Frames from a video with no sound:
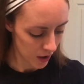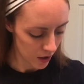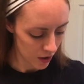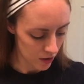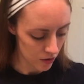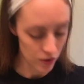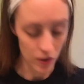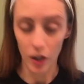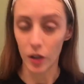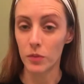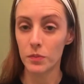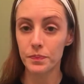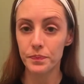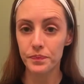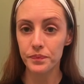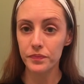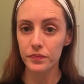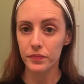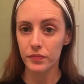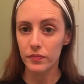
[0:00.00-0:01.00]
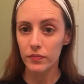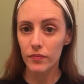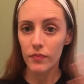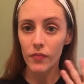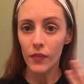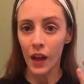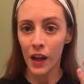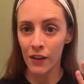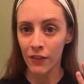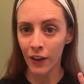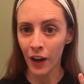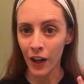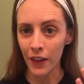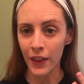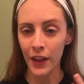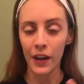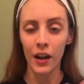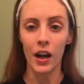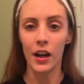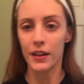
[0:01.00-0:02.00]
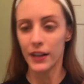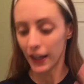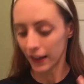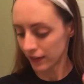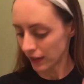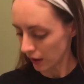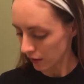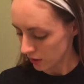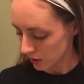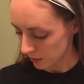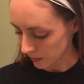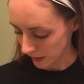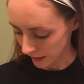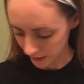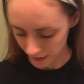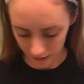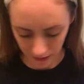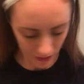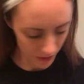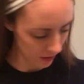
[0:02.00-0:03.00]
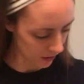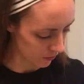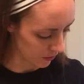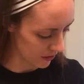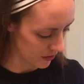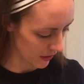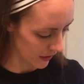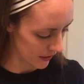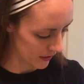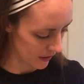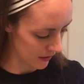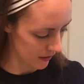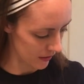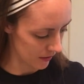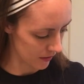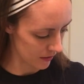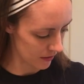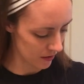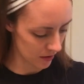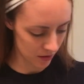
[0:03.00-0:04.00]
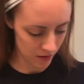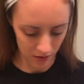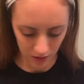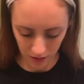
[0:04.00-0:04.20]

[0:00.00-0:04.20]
So I've got that on. Next I would do my concealer, which I didn't